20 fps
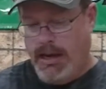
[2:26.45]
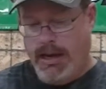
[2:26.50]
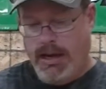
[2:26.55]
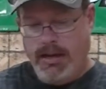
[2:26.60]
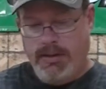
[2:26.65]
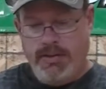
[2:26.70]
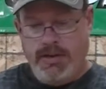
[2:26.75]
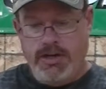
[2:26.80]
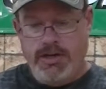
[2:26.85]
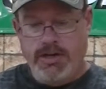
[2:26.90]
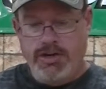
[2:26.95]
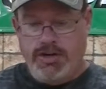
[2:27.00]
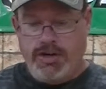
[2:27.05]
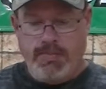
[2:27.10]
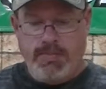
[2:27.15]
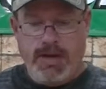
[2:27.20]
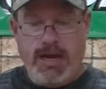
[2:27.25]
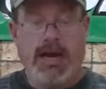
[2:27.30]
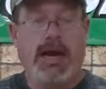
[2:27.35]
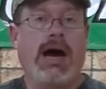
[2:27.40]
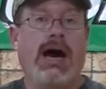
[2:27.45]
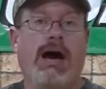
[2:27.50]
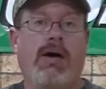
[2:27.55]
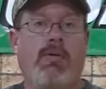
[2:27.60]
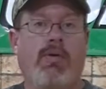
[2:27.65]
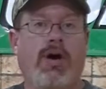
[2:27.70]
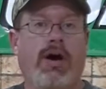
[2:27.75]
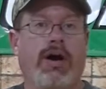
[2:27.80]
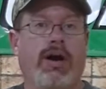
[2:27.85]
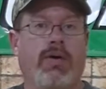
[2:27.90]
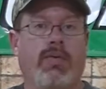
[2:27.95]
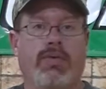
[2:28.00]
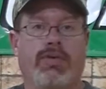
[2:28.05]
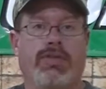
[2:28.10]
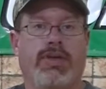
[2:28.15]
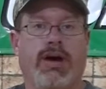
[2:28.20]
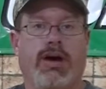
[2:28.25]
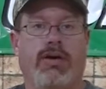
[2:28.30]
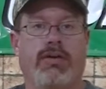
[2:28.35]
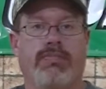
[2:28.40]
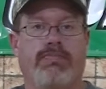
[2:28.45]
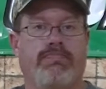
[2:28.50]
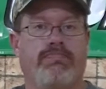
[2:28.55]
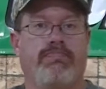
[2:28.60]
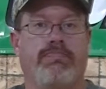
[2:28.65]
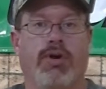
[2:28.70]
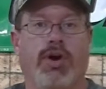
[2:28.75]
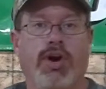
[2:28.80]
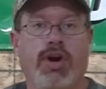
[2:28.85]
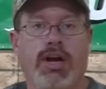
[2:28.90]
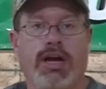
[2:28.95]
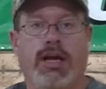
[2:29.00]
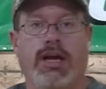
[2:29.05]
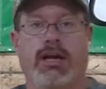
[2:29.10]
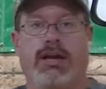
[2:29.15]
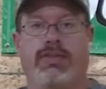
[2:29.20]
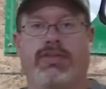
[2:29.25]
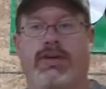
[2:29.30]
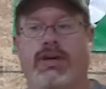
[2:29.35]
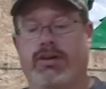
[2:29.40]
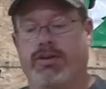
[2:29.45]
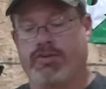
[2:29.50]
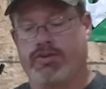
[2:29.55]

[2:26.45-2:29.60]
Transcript: And then you can make hot water without burning anything.